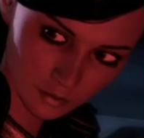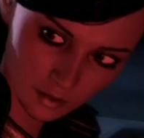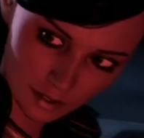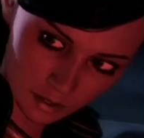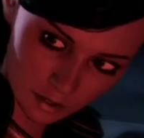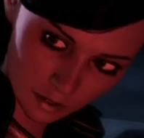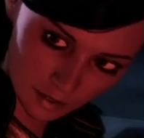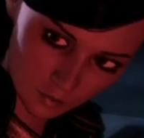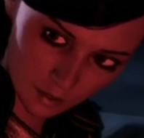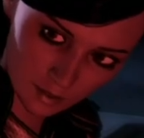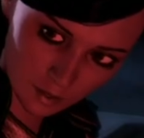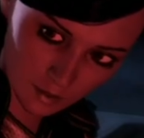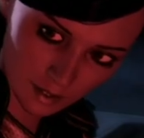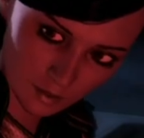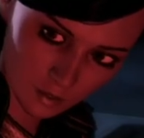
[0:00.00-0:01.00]
EDI
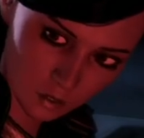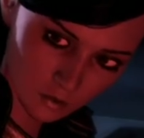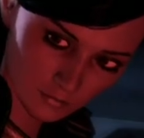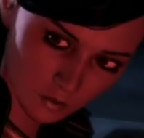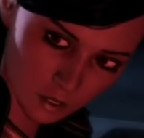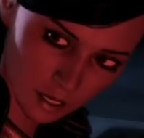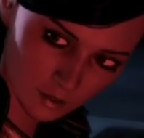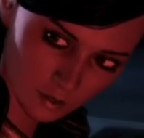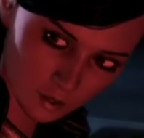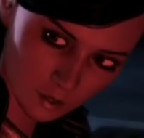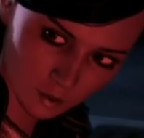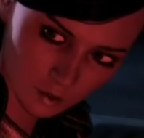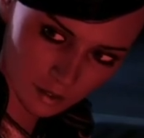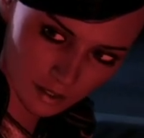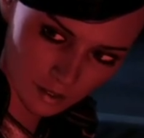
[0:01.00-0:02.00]
thinks it's Cerberus.
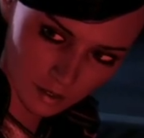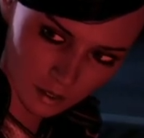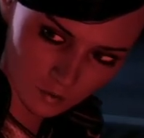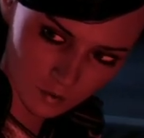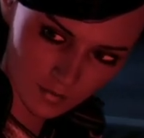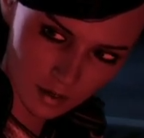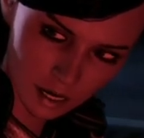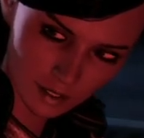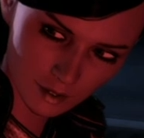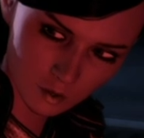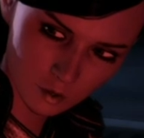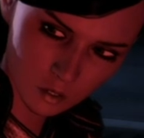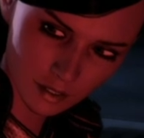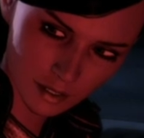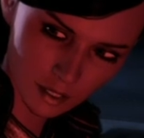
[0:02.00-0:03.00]
She said the fake
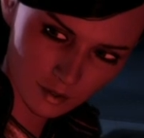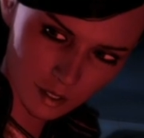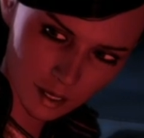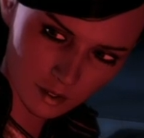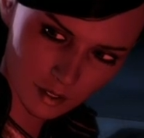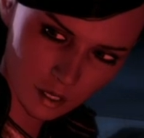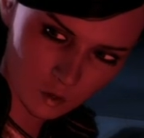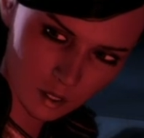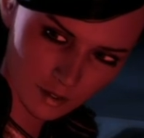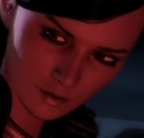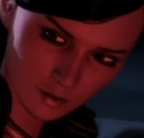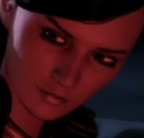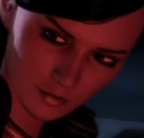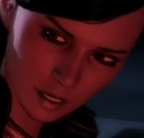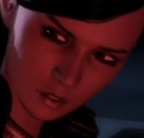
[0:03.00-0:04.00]
Turian signal was
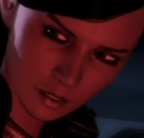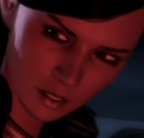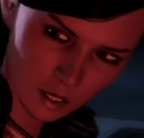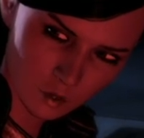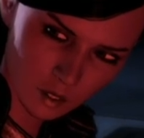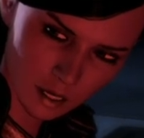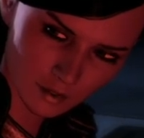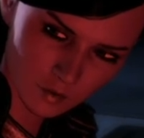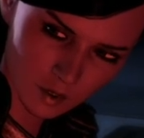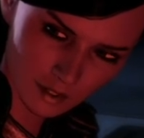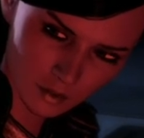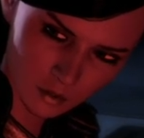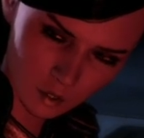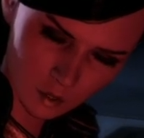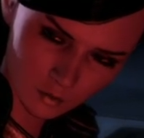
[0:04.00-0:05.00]
similar to the one
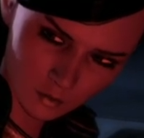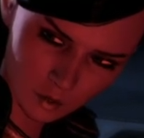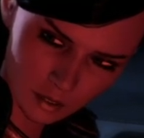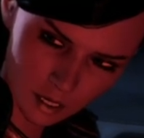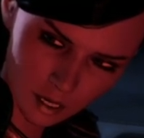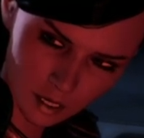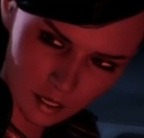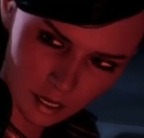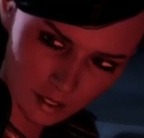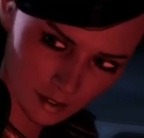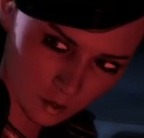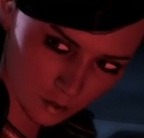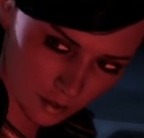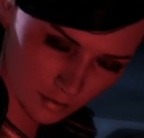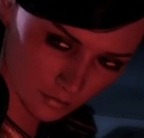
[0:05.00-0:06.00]
that lured you to a
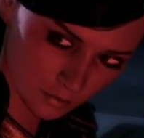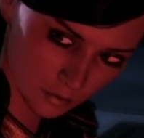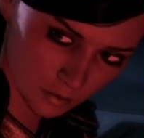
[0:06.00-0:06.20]
collector ship?